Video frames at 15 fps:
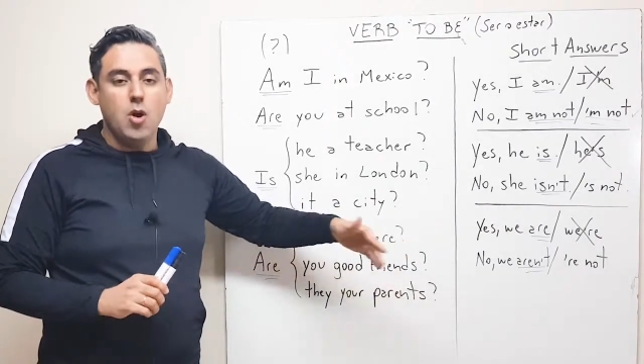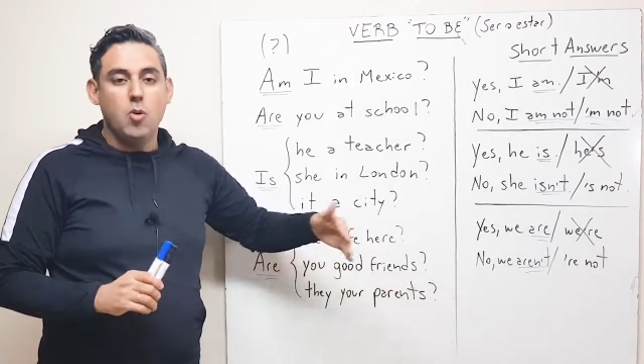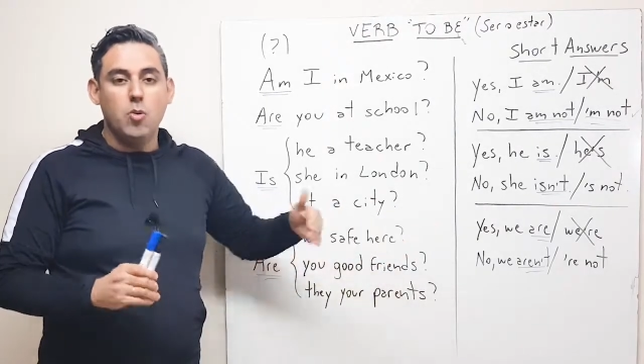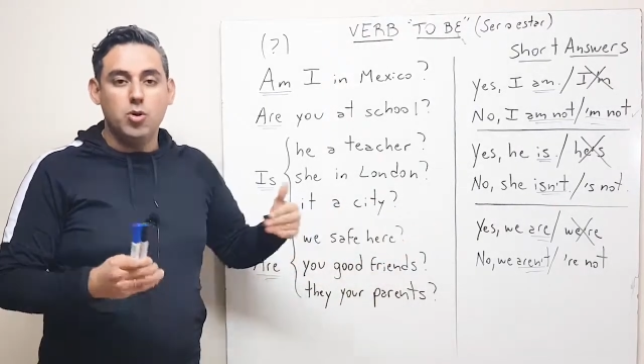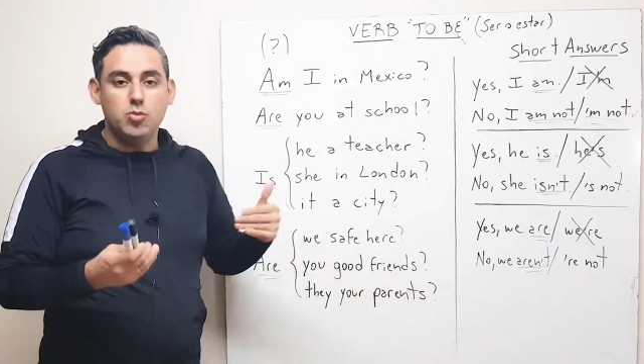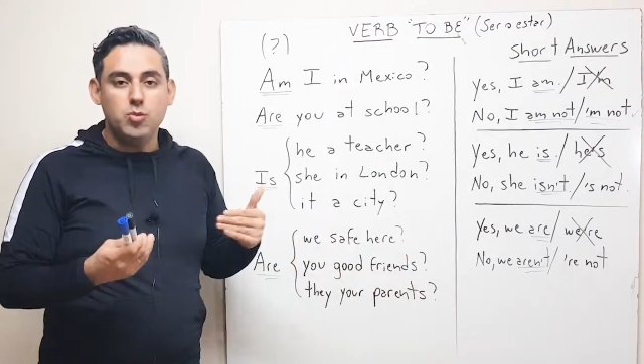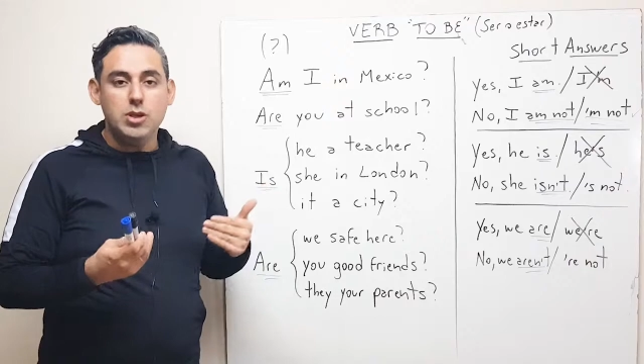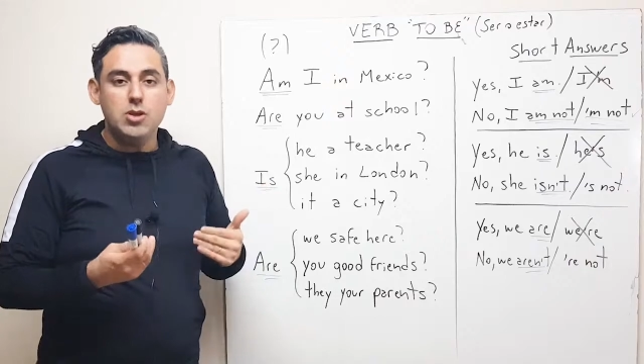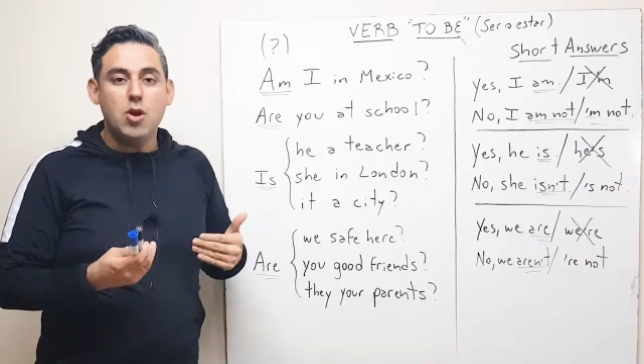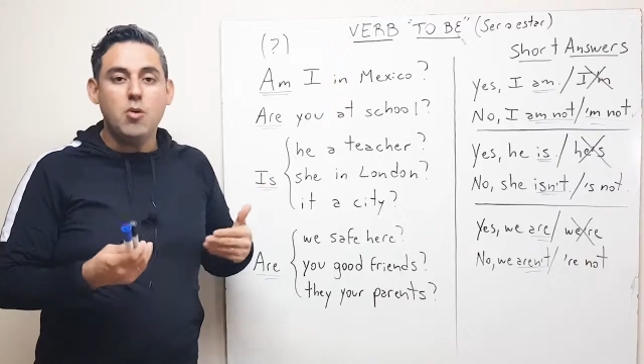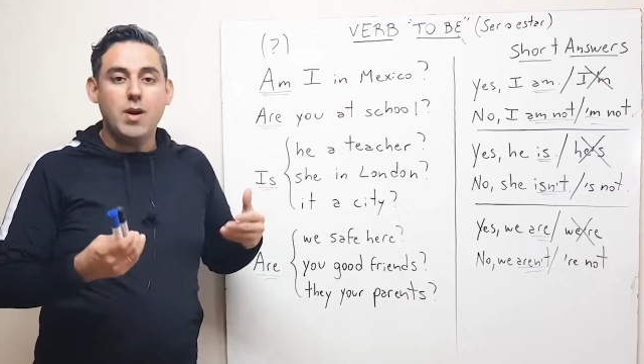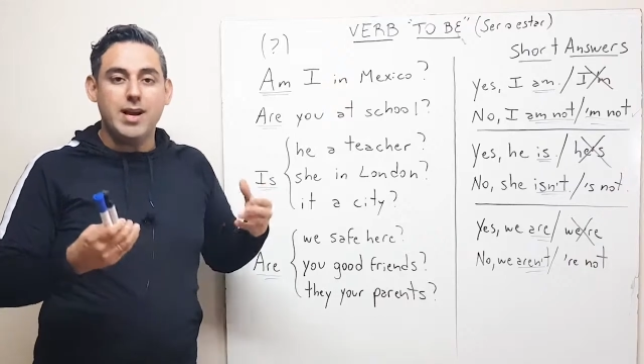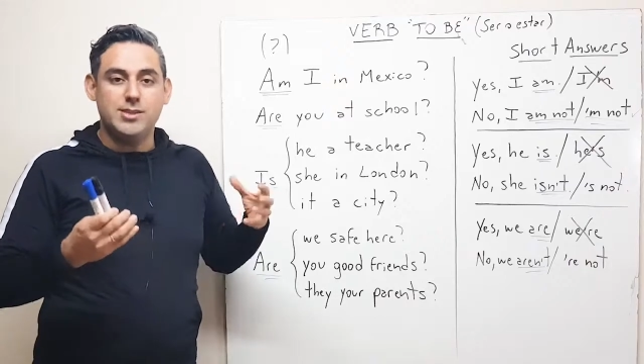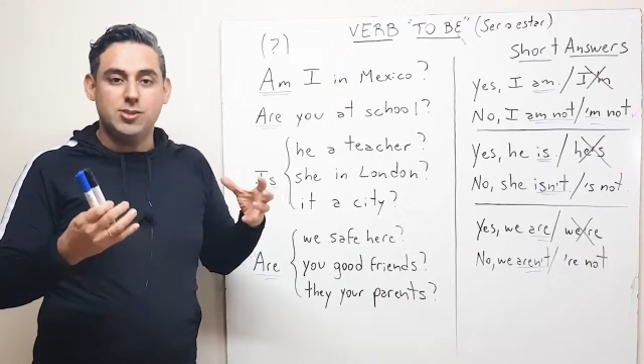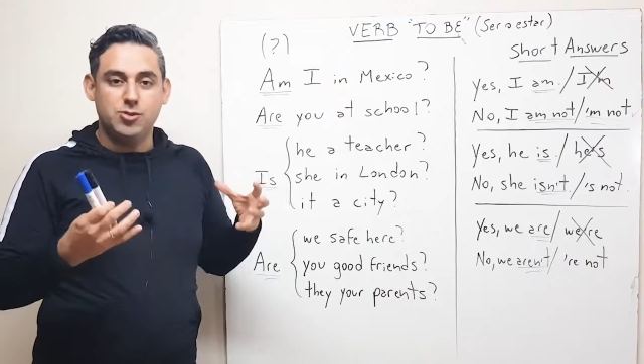What we
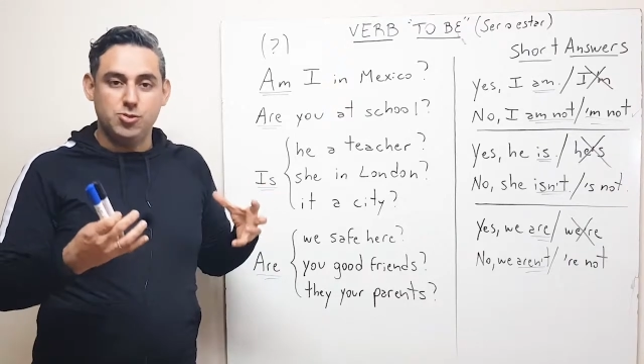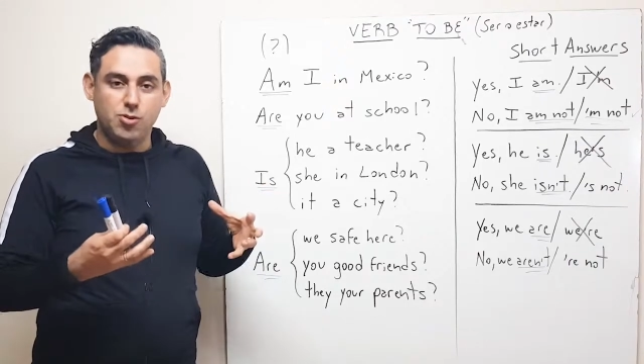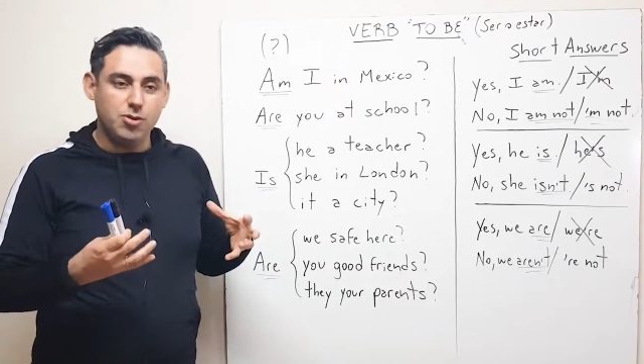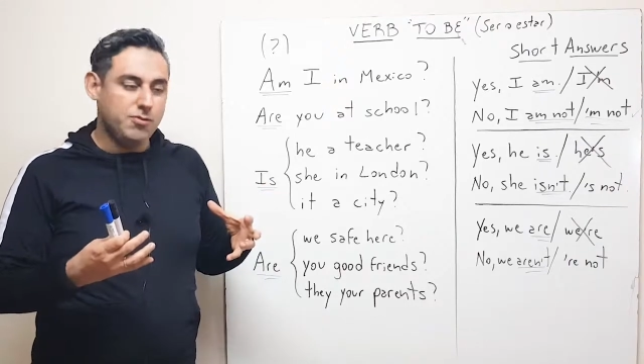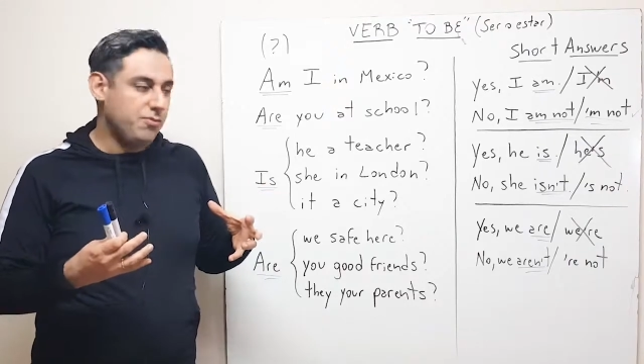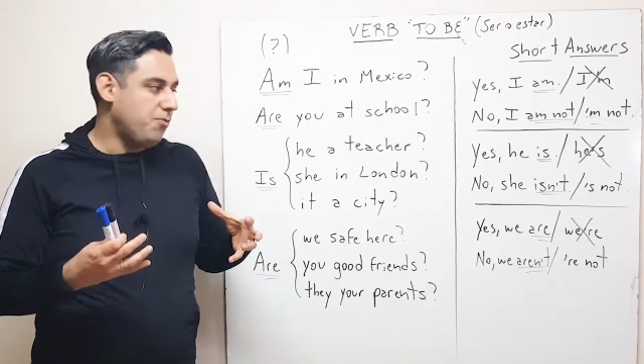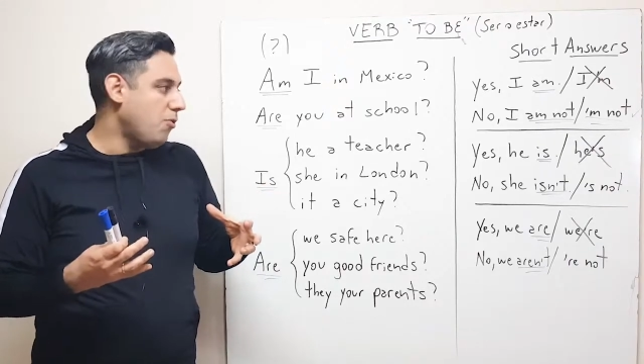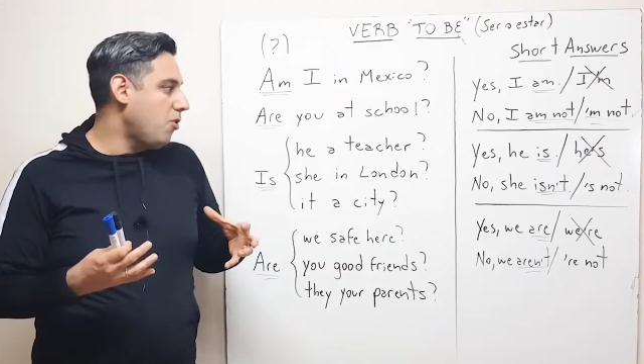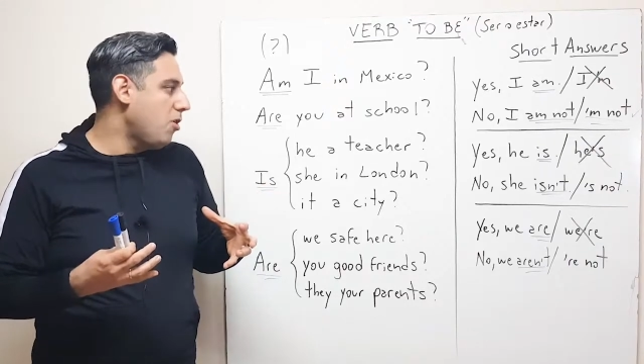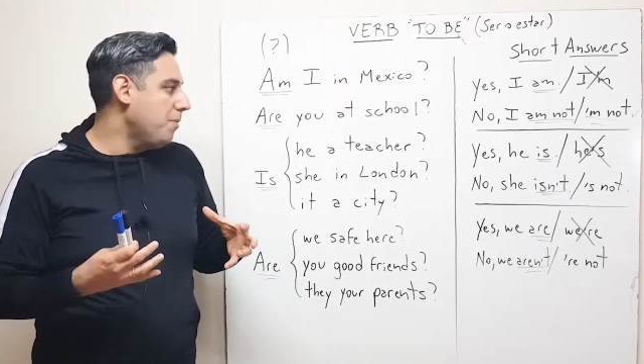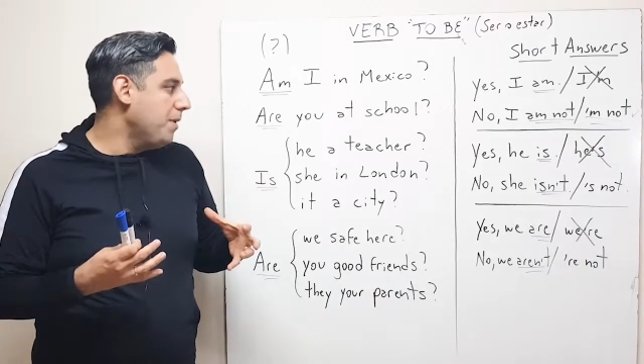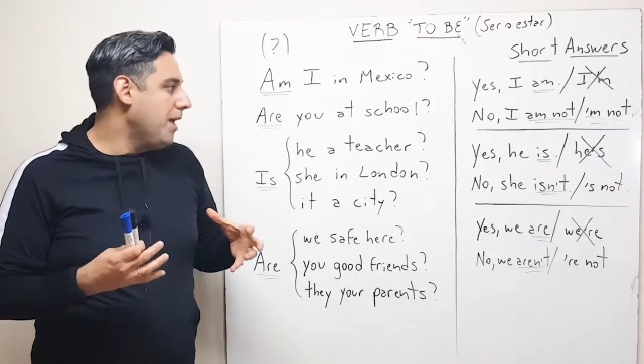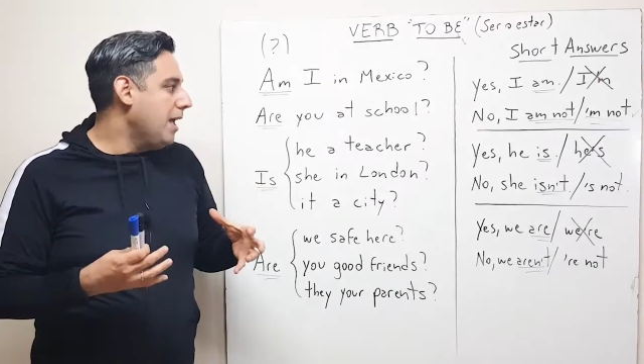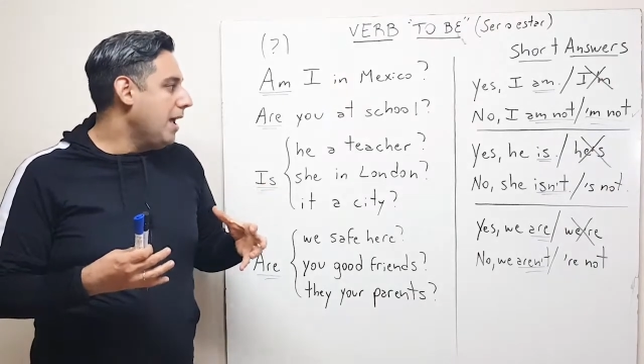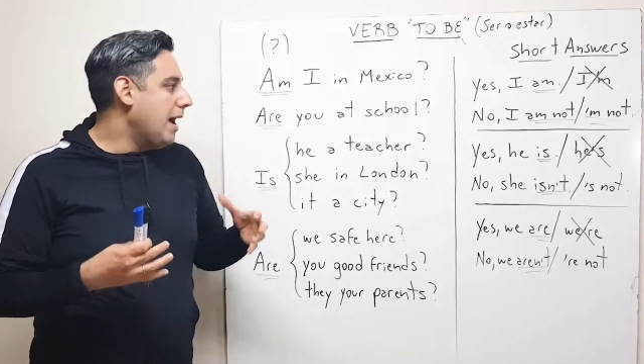know as short form